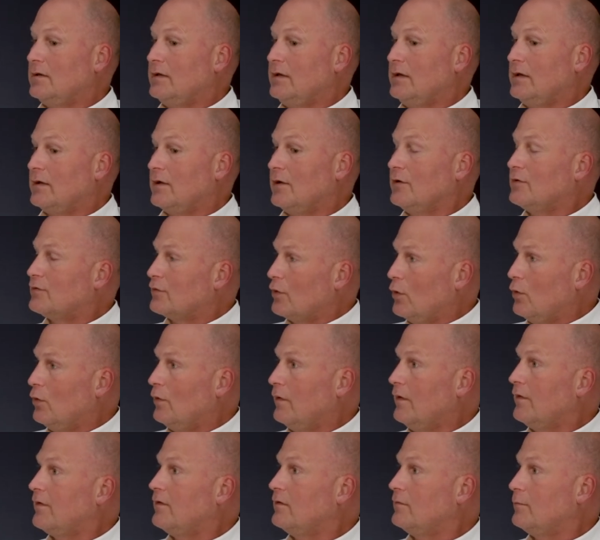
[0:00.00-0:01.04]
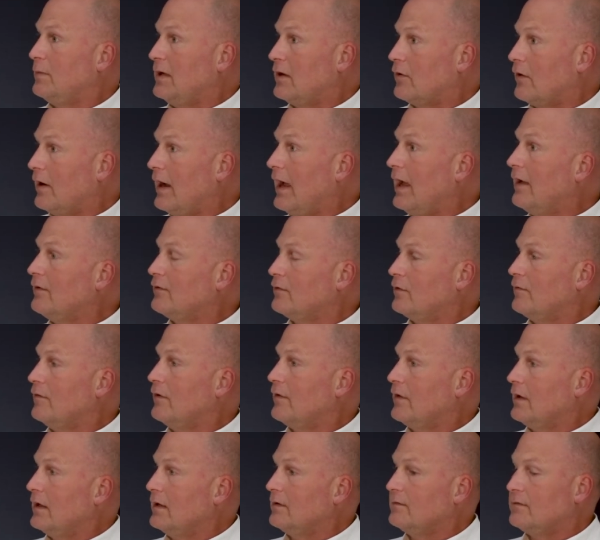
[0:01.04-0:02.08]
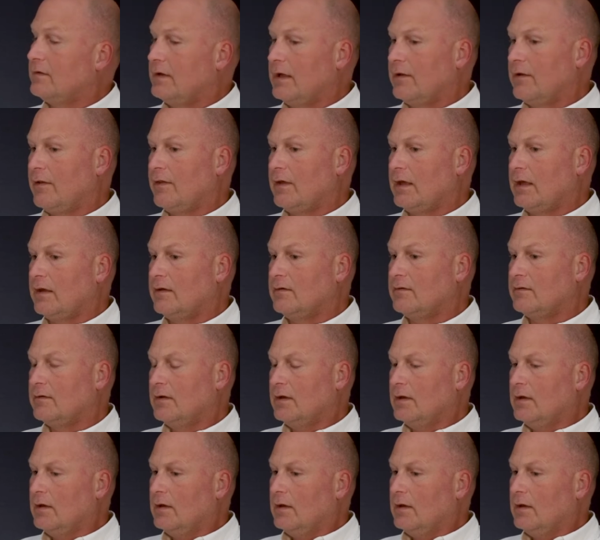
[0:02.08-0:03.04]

the control that the speaker has over things. The other thing is,